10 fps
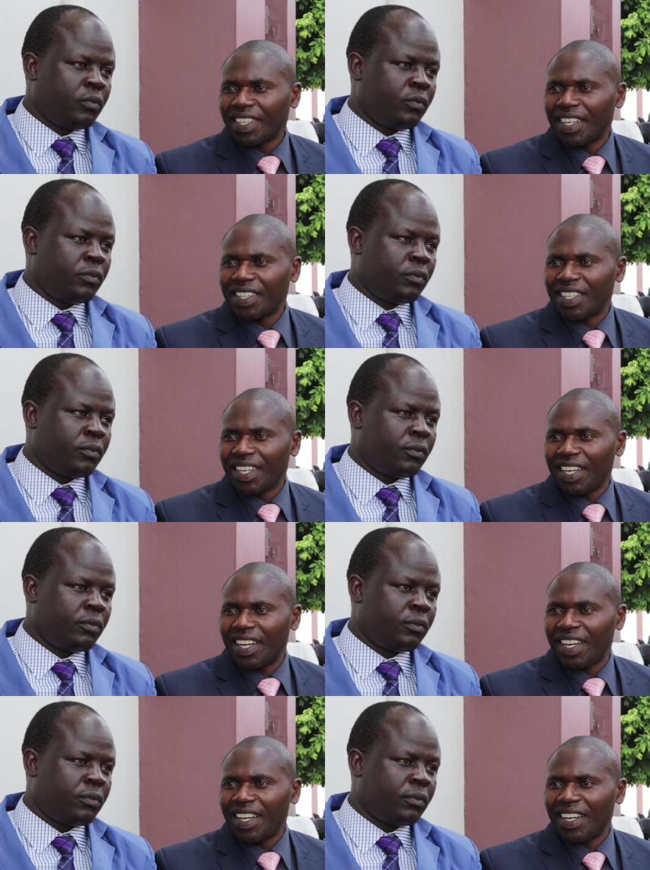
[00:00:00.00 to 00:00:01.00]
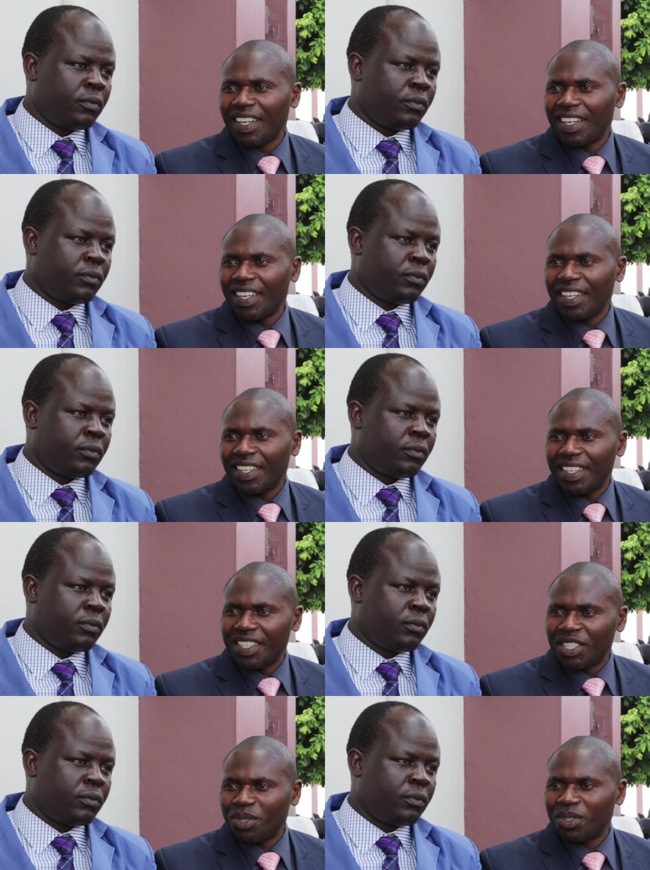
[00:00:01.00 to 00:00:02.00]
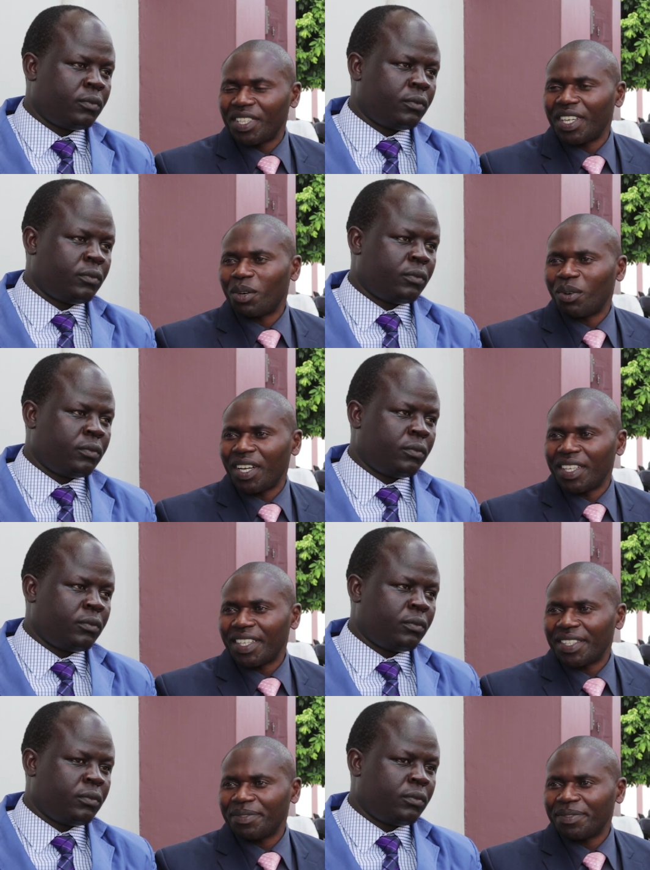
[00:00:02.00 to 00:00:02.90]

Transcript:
Speaker 1: katika nchi yote ya Rwanda.